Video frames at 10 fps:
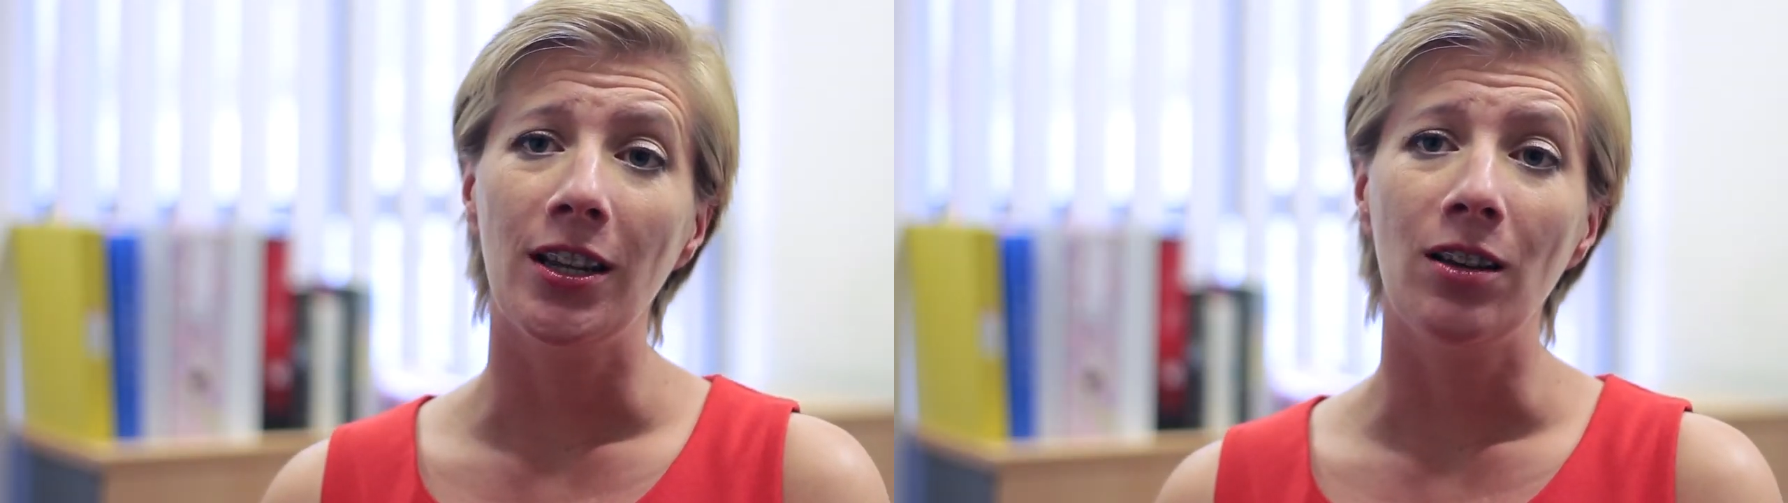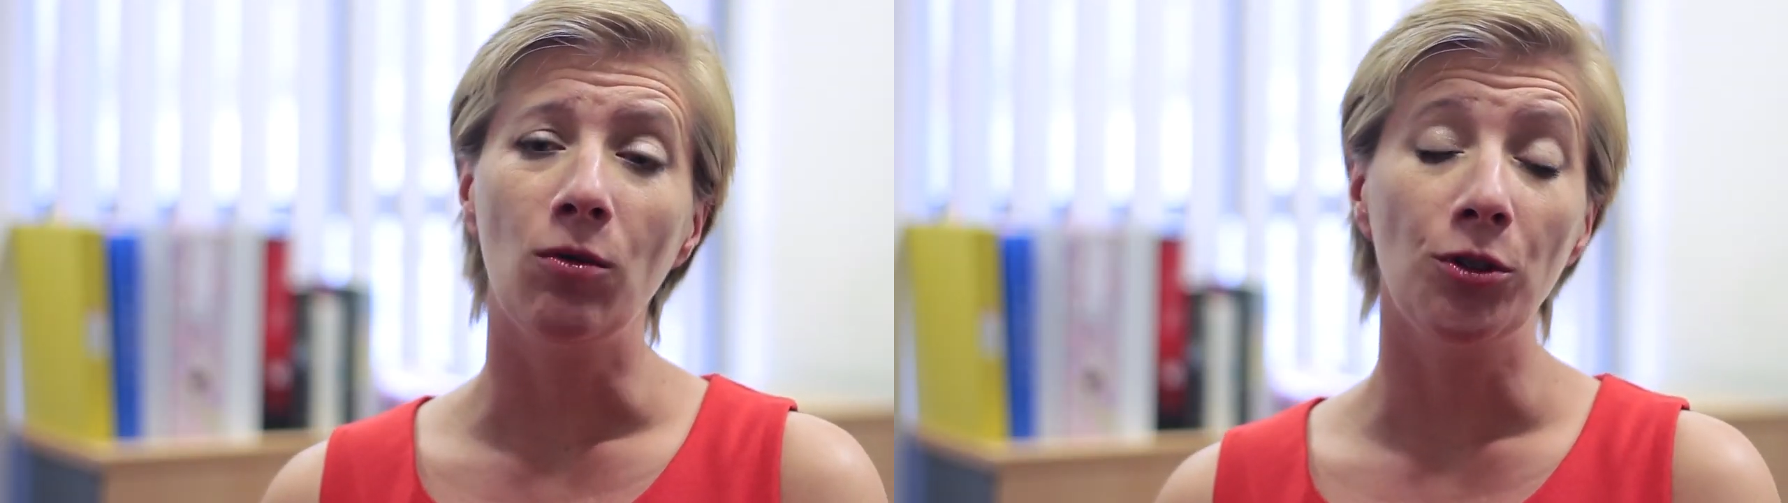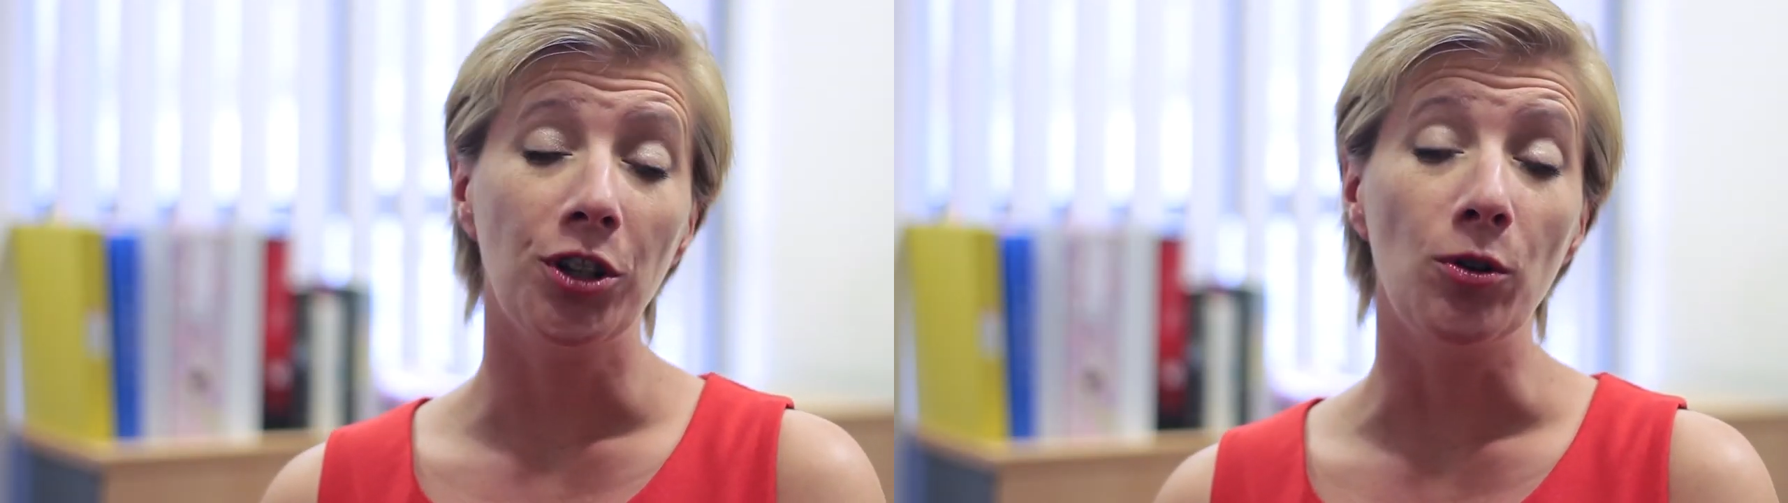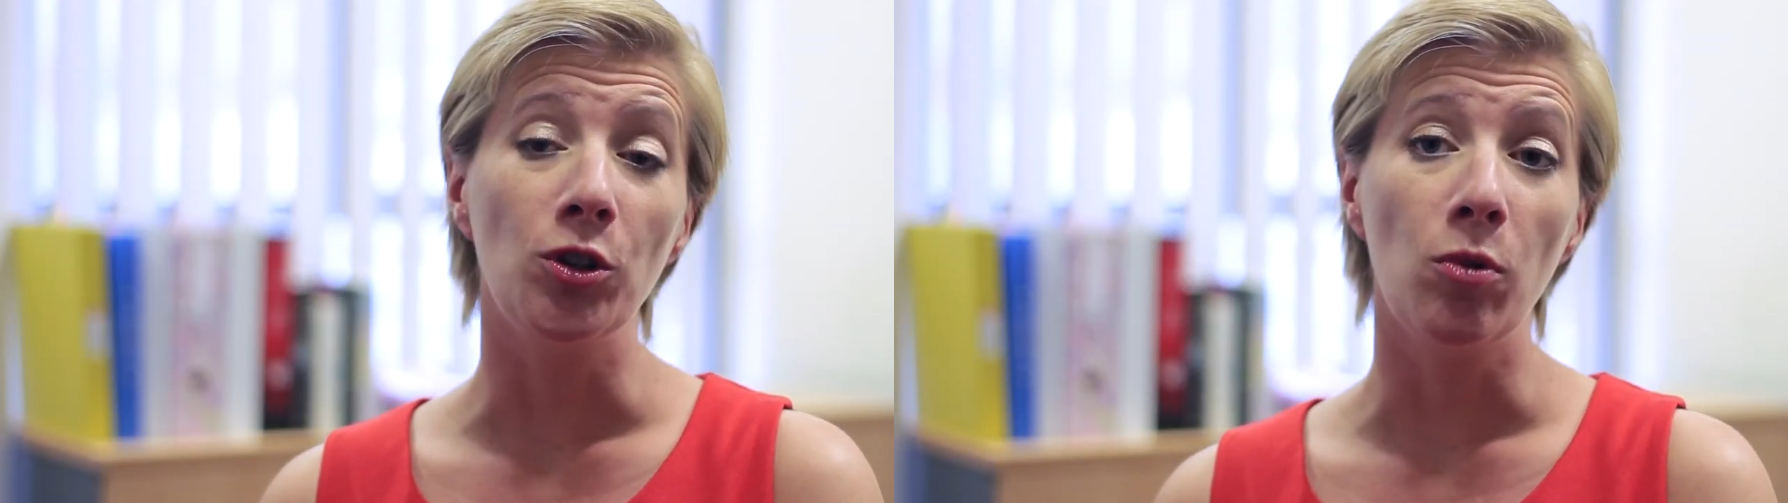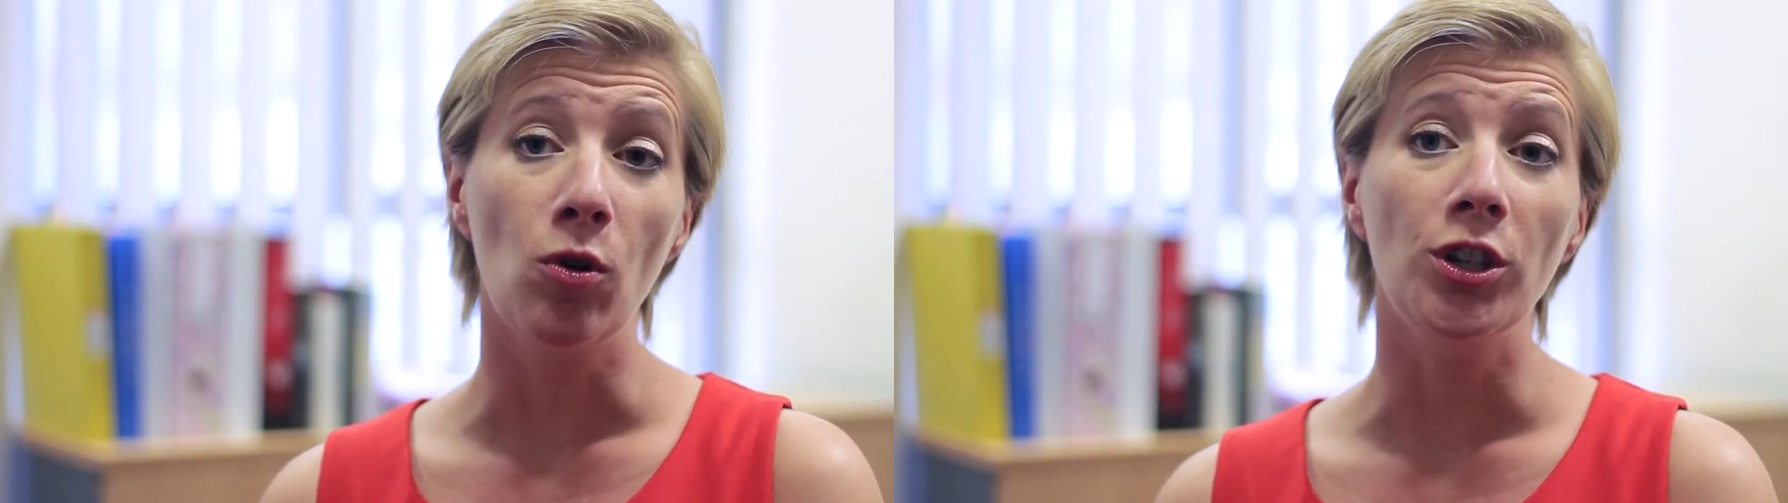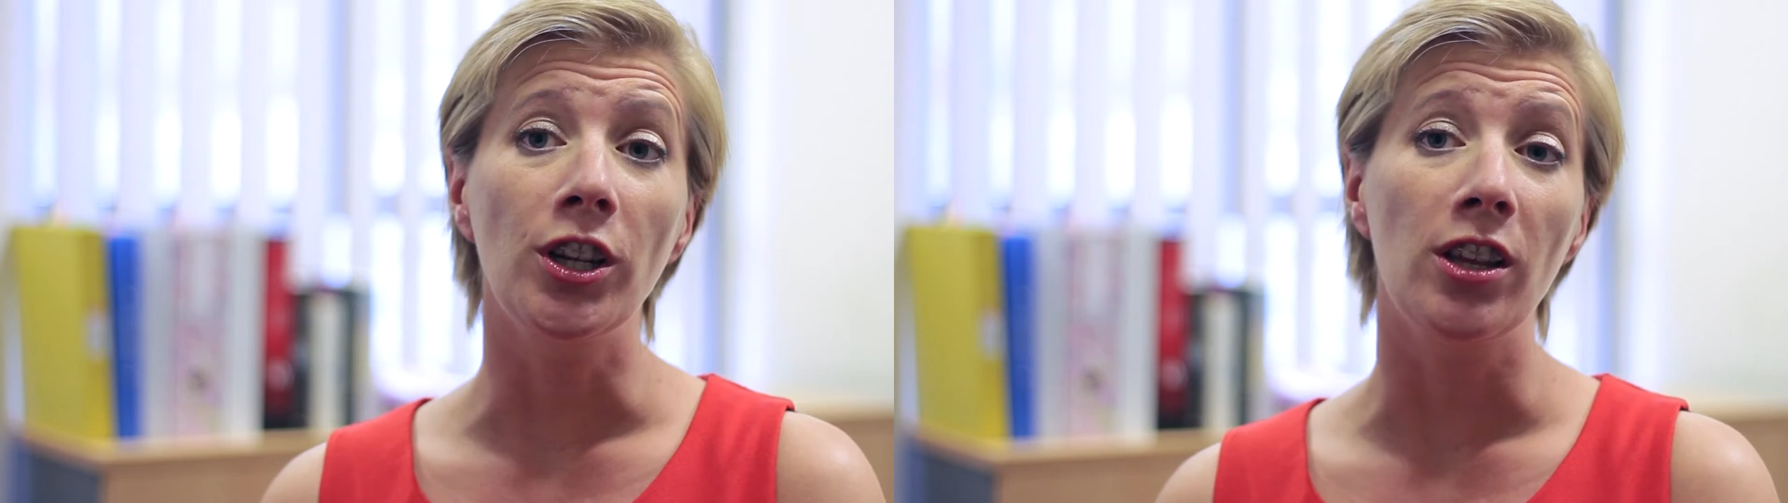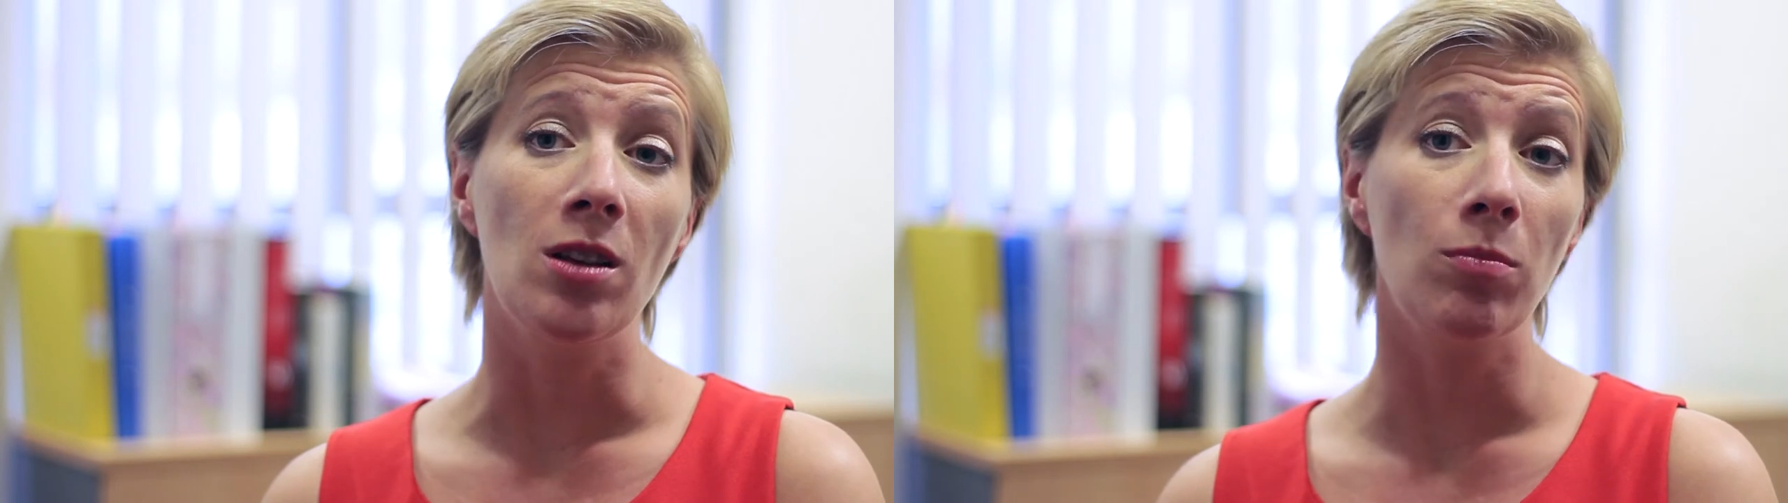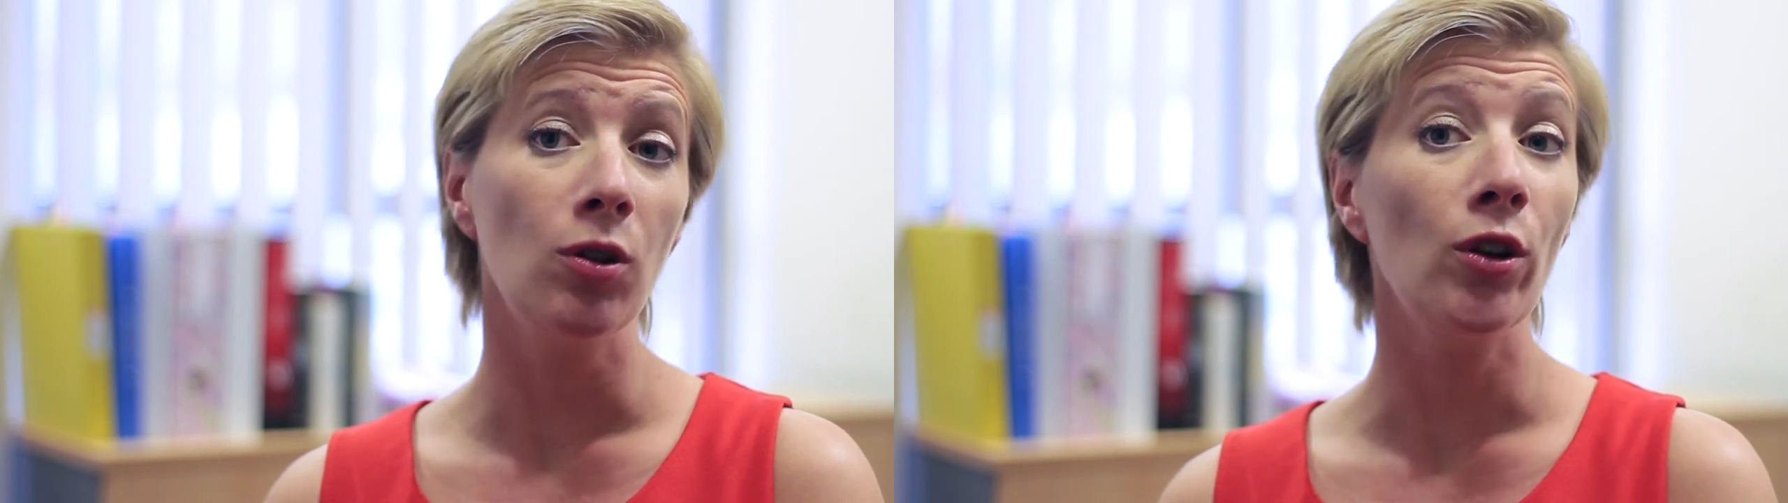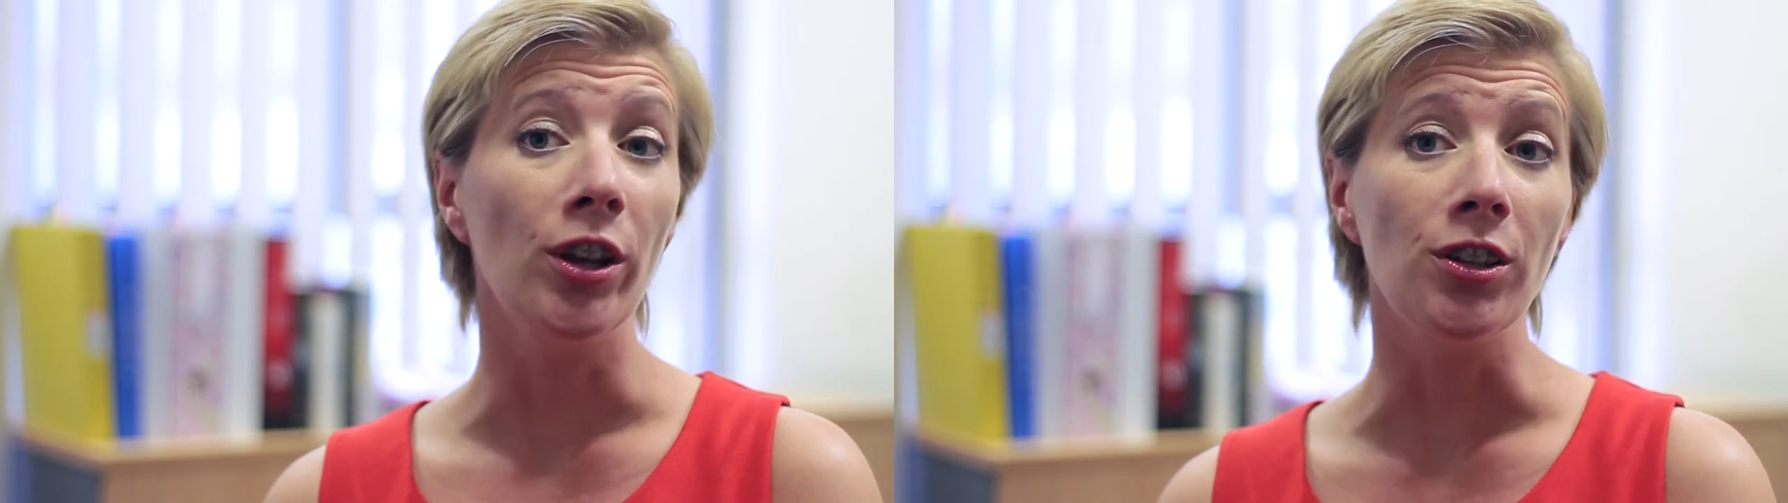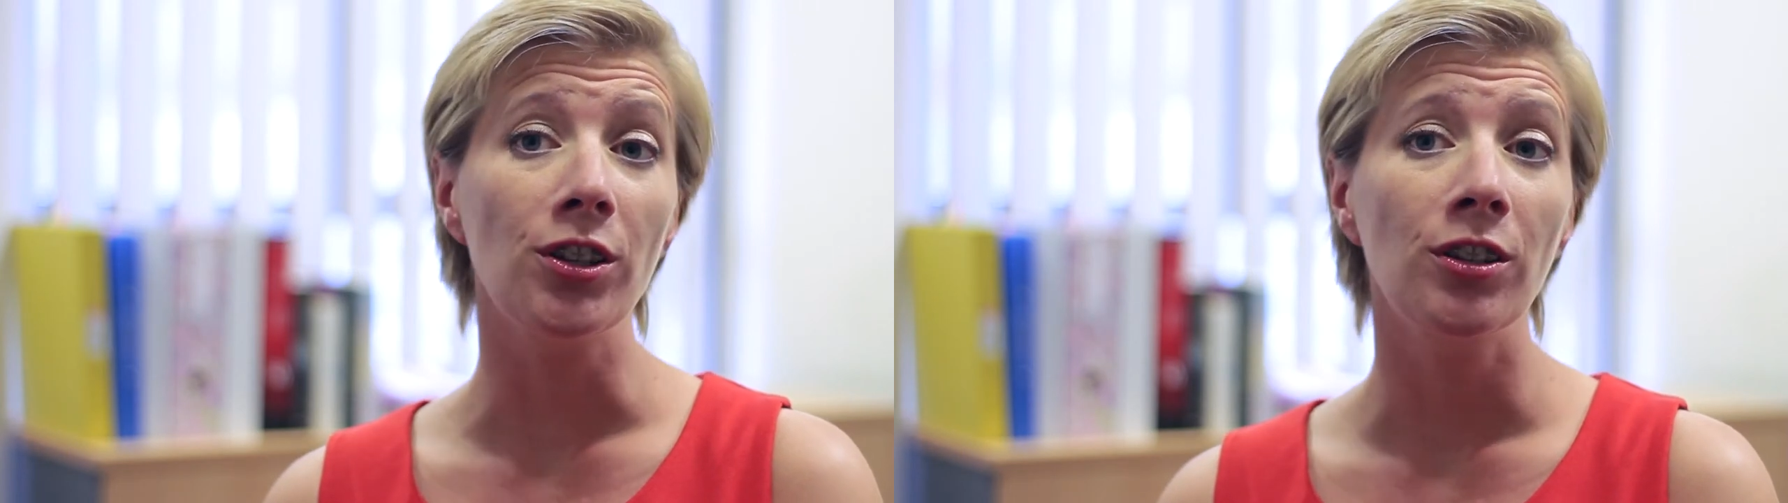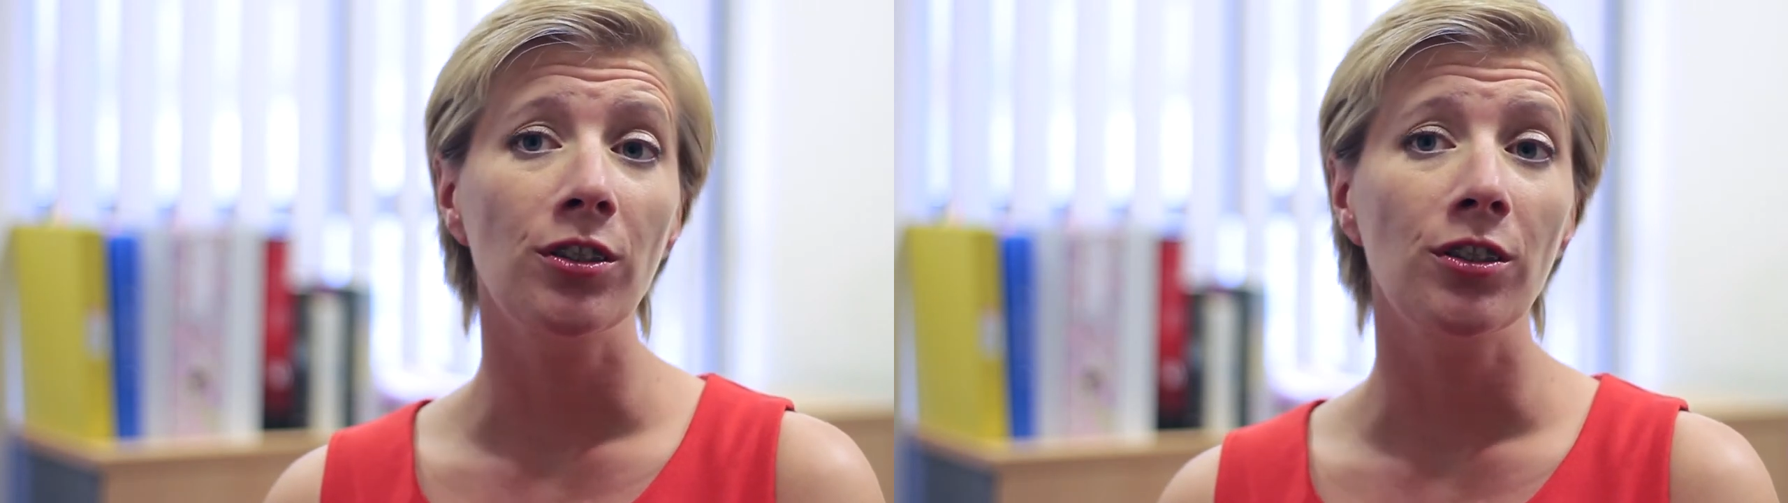also supporting the employers